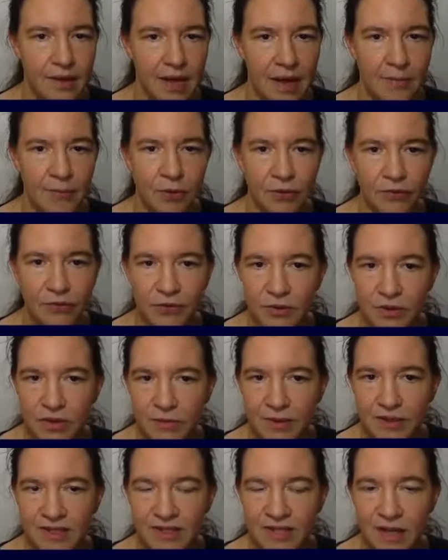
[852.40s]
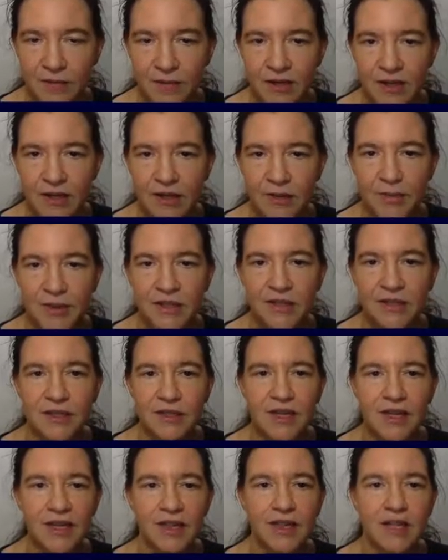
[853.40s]
I'm confusing myself a little bit
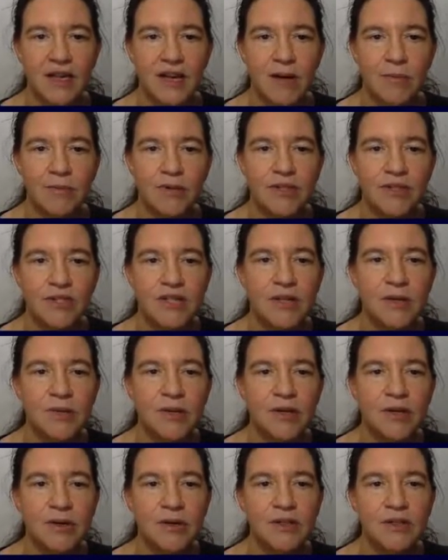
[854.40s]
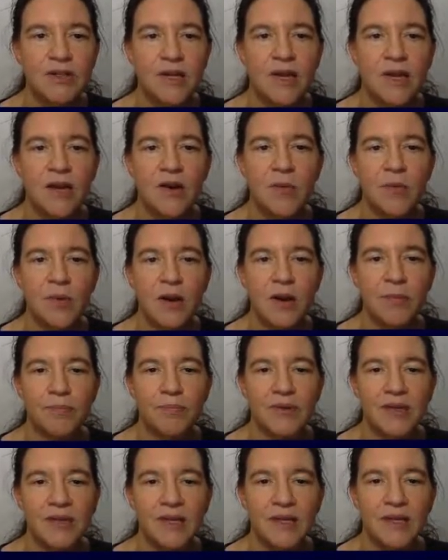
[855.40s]
at the numbers here because well
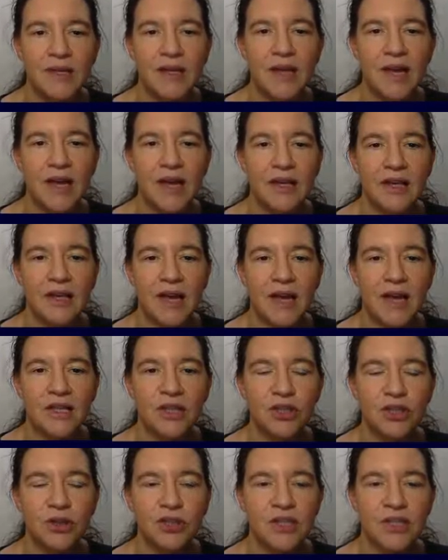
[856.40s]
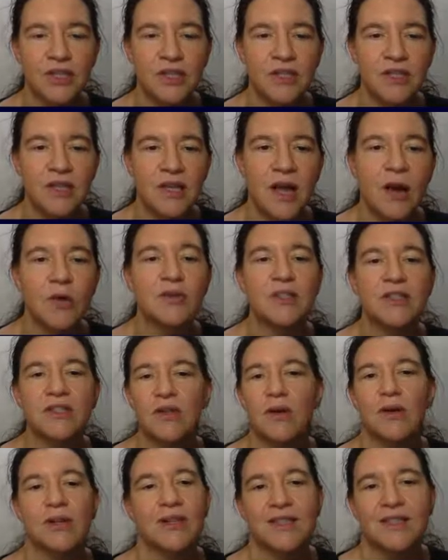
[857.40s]
p and i should just oh that,
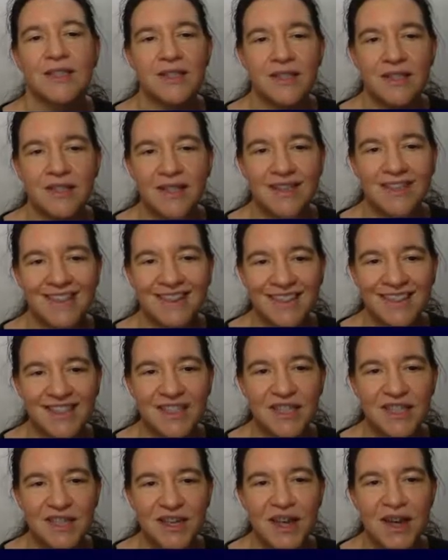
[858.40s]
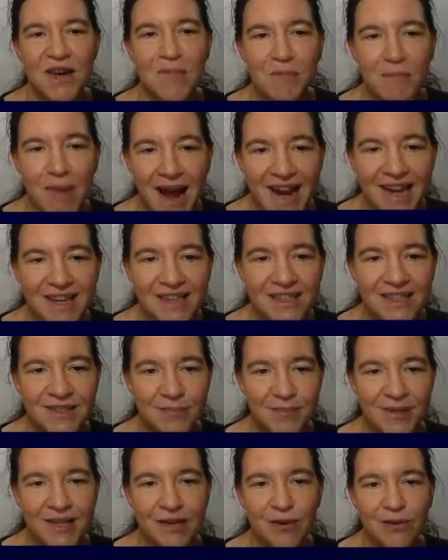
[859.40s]
sorry this is this is
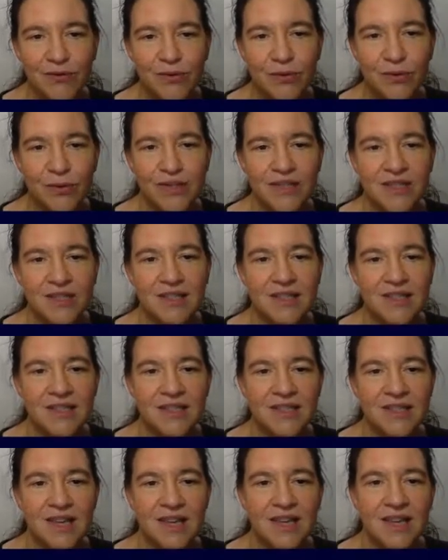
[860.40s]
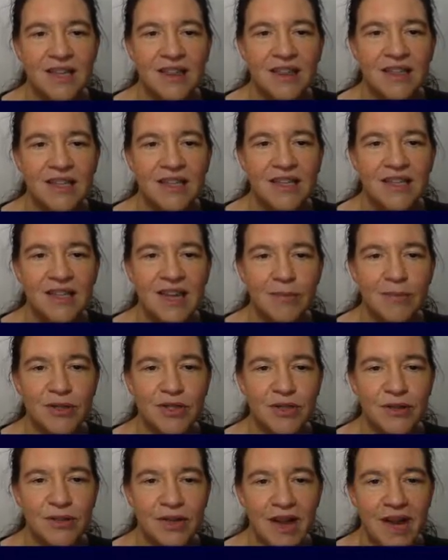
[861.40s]
minus p of course this is these
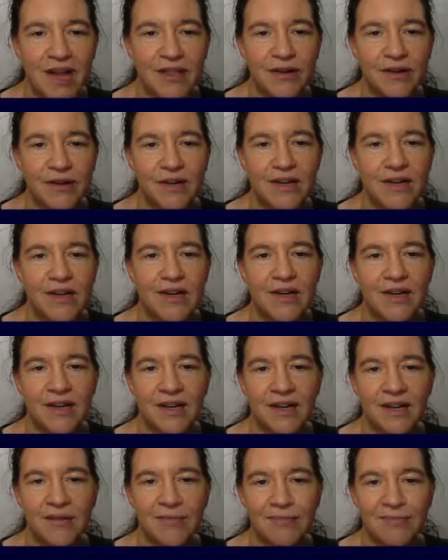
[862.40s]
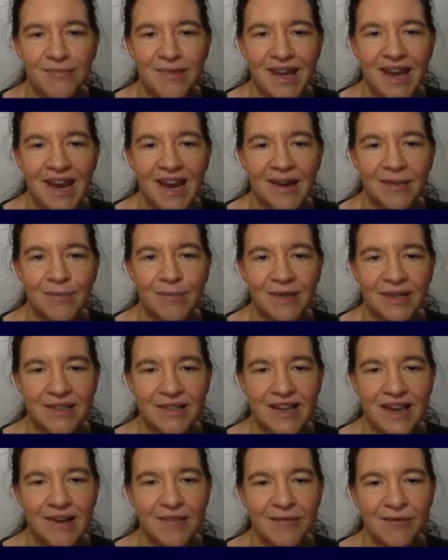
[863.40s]
numbers together um, 8 plus
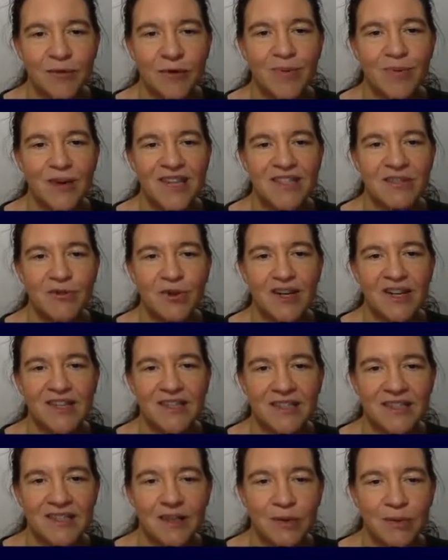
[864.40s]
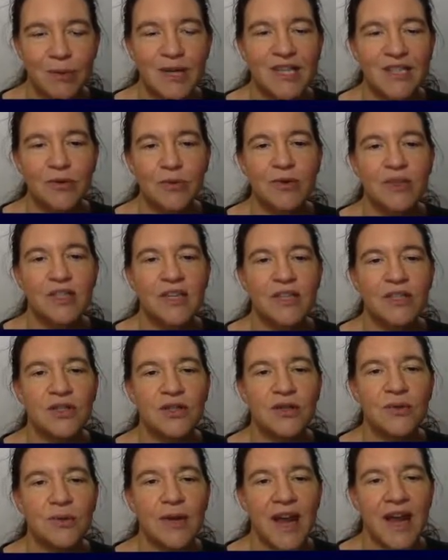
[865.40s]
yeah 4 plus 9 is 3 so these
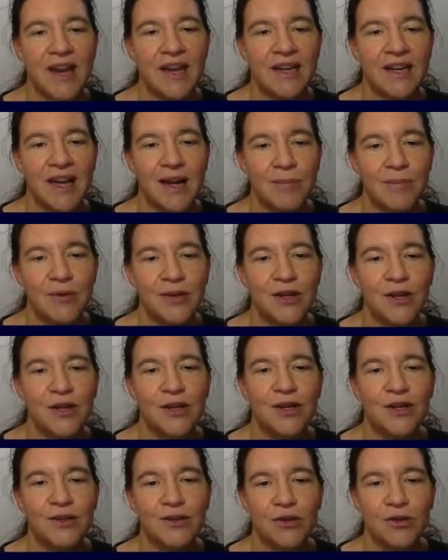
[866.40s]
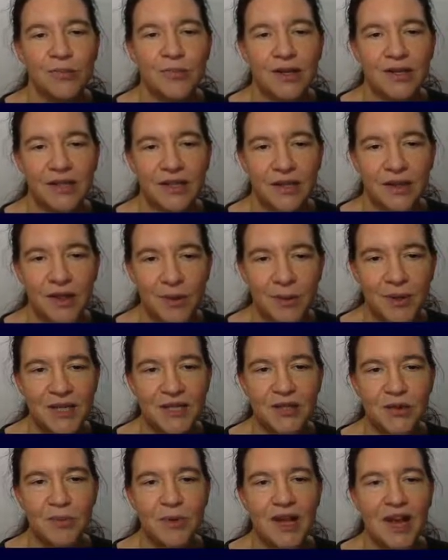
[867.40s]
two add up to a million three
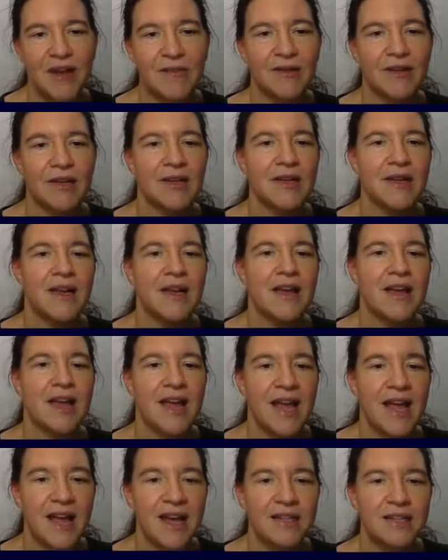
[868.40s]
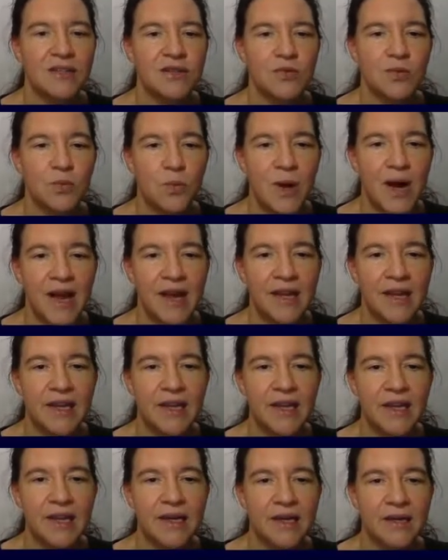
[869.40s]
so we're having x y
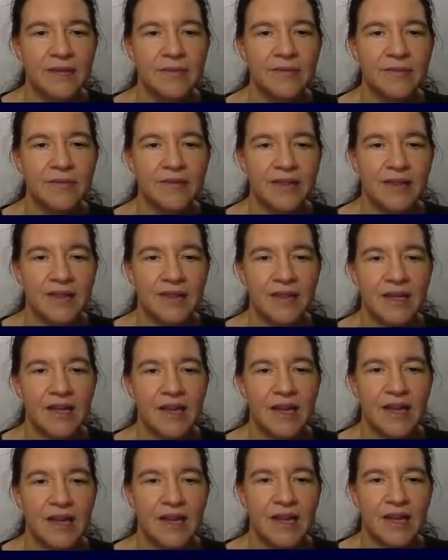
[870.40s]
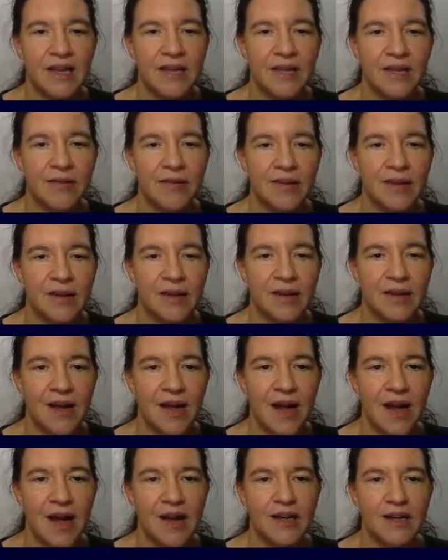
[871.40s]
here would be
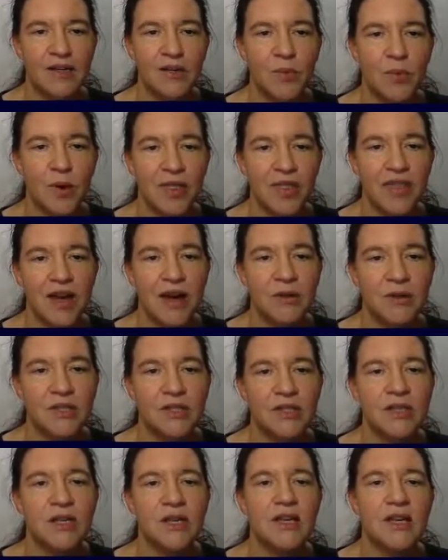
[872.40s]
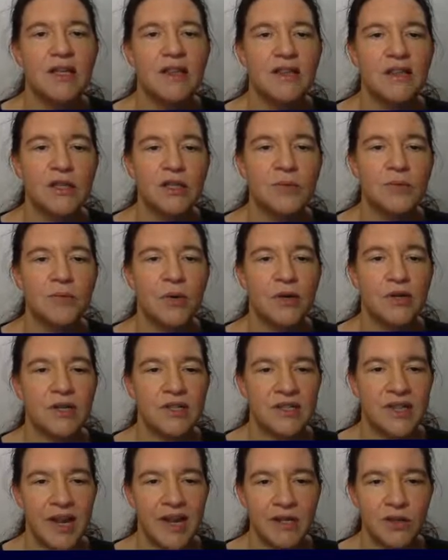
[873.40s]
101000 uh, this point
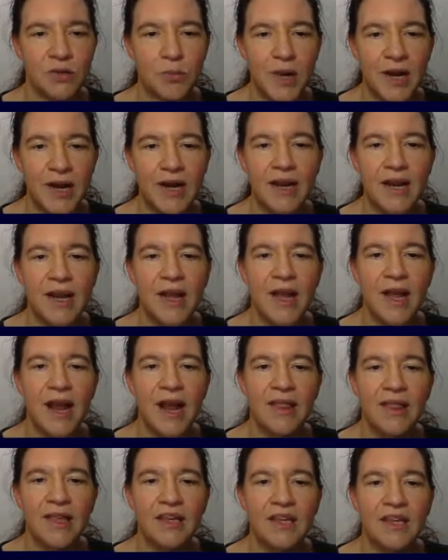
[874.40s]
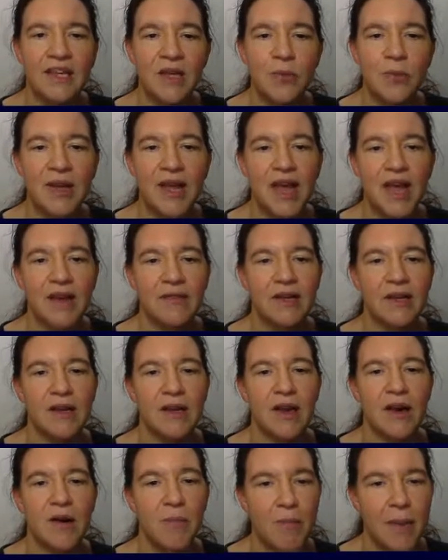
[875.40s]
is xy and then here we're having
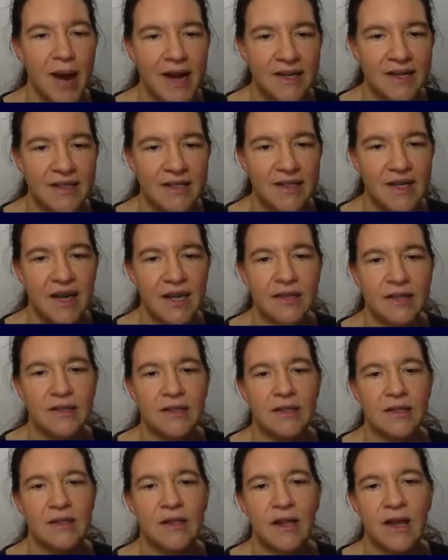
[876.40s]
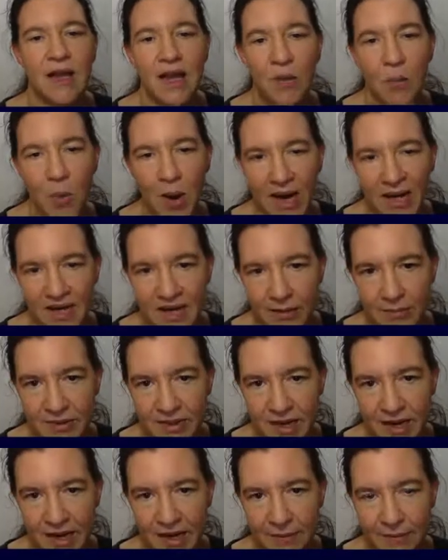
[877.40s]
minus x y
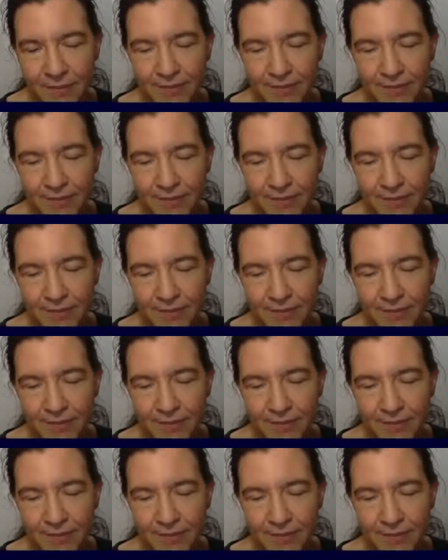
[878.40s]
times i.